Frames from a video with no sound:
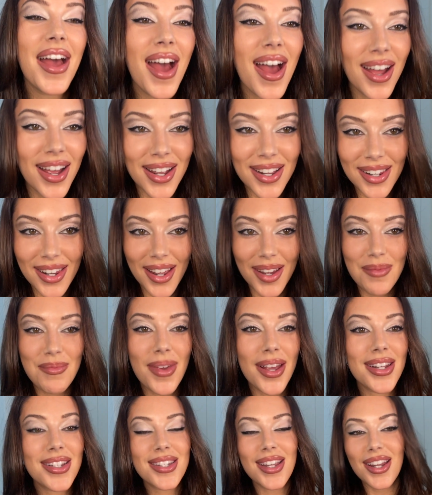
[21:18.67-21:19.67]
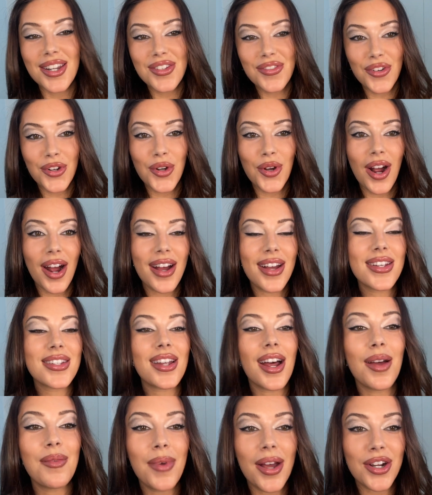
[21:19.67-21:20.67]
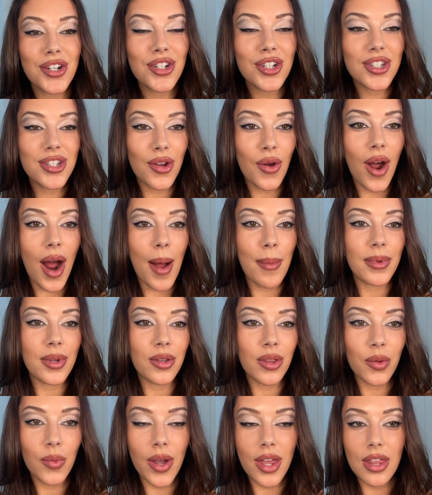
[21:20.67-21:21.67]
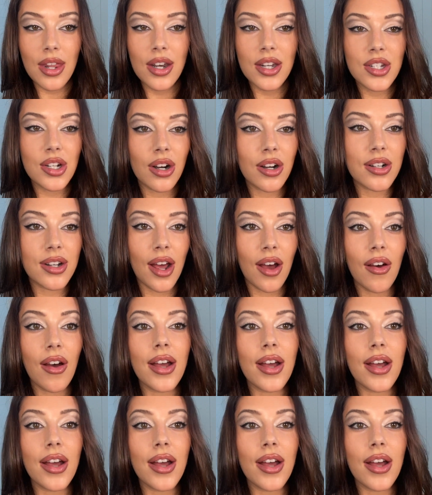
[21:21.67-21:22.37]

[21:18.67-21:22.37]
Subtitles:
it like made sense for you guys. I'm actually so happy with the way that it turned out.